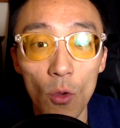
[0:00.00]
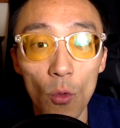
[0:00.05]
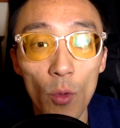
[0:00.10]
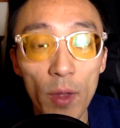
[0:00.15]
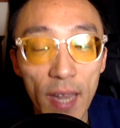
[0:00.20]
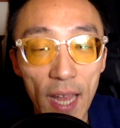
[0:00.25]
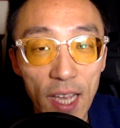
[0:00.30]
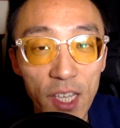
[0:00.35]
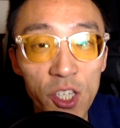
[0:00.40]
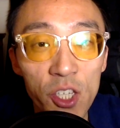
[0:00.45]

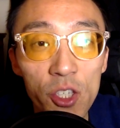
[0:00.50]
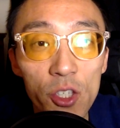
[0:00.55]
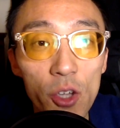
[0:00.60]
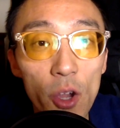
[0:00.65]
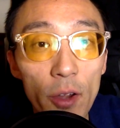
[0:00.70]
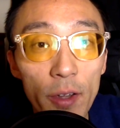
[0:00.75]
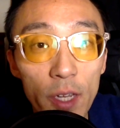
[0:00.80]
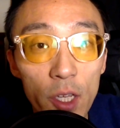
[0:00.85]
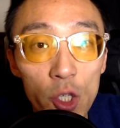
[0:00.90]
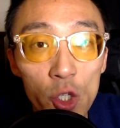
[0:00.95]
When I
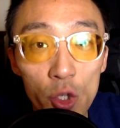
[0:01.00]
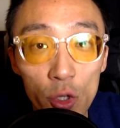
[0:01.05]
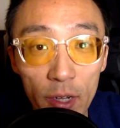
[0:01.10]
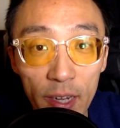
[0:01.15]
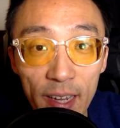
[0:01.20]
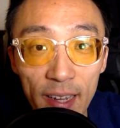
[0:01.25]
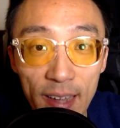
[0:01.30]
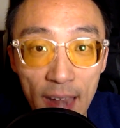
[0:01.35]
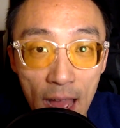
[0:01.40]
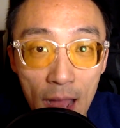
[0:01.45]
started
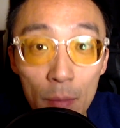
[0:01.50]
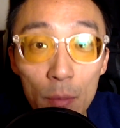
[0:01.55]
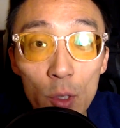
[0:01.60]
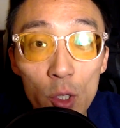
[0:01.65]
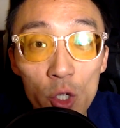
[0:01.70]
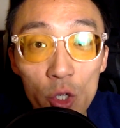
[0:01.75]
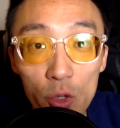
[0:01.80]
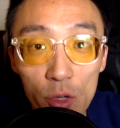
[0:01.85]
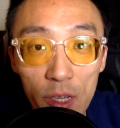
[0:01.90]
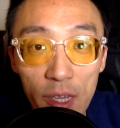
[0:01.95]

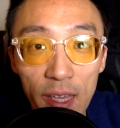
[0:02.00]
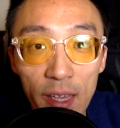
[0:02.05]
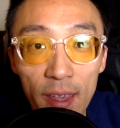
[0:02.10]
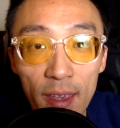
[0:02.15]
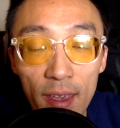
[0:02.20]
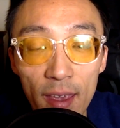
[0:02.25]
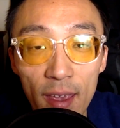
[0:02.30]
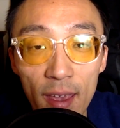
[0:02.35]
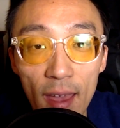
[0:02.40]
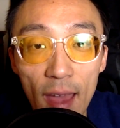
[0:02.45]
trigonometry,
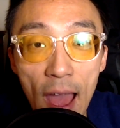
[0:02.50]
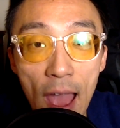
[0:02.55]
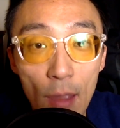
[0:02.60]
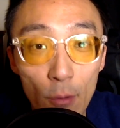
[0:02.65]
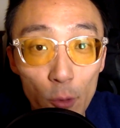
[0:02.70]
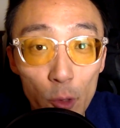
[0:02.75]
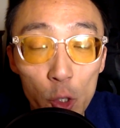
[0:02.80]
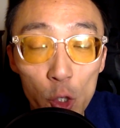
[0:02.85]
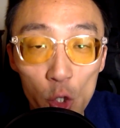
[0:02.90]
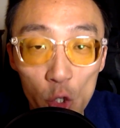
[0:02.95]
I
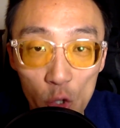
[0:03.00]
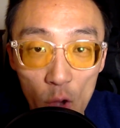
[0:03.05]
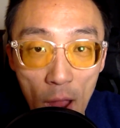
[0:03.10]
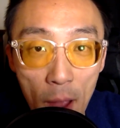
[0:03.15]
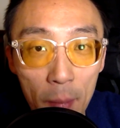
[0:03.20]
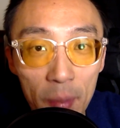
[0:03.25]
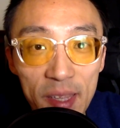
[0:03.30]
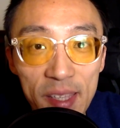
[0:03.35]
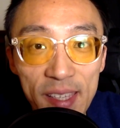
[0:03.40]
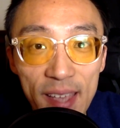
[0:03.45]
was
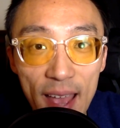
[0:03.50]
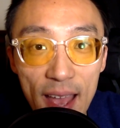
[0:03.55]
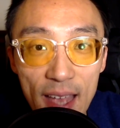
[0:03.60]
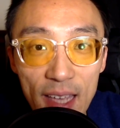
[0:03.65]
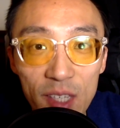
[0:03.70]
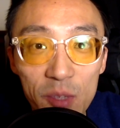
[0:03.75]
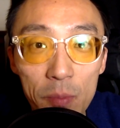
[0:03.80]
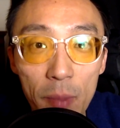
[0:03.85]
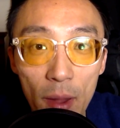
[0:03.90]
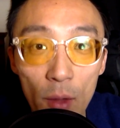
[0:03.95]

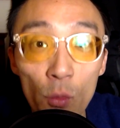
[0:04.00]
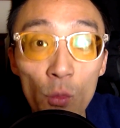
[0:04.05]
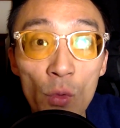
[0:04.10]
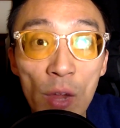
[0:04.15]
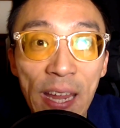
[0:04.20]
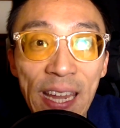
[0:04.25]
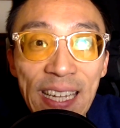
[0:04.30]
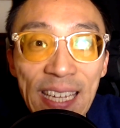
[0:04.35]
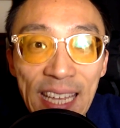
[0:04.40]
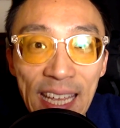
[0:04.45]
traumatized by
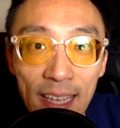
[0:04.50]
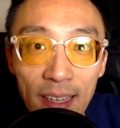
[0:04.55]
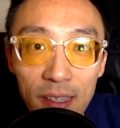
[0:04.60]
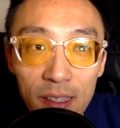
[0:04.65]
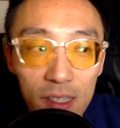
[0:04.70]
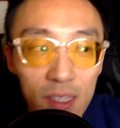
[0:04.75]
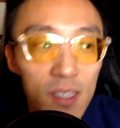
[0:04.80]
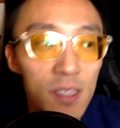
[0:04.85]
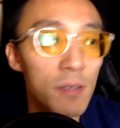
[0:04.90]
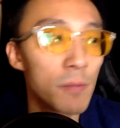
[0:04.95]

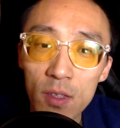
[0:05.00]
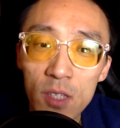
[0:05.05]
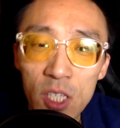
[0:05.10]
radians.